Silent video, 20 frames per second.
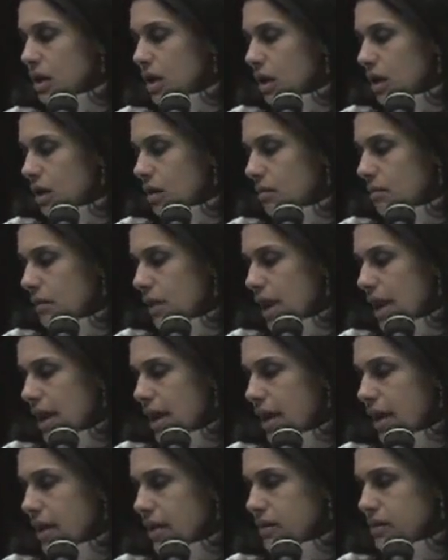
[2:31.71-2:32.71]

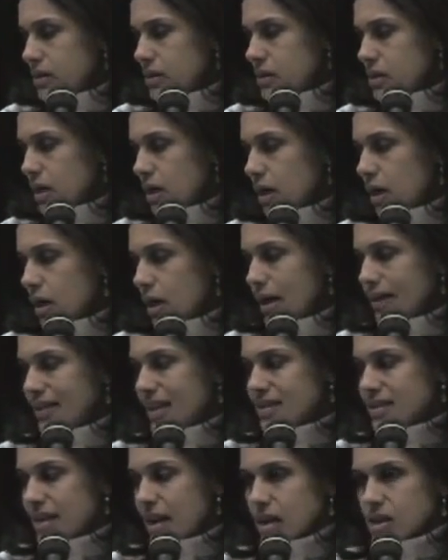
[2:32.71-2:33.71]
and
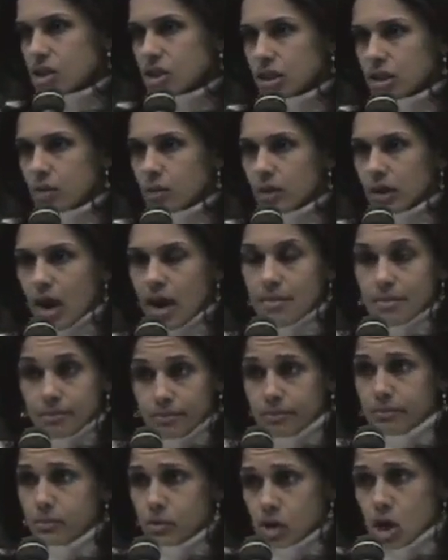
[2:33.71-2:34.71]
that's actually what
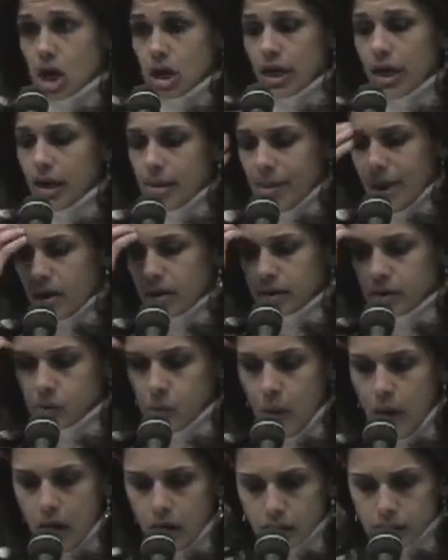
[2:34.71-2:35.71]
I'm talking about as
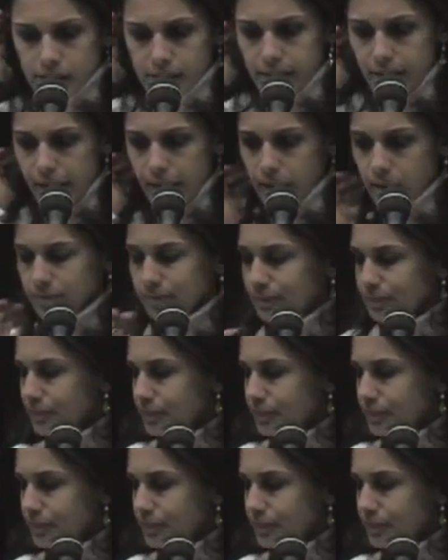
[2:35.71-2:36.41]
well today.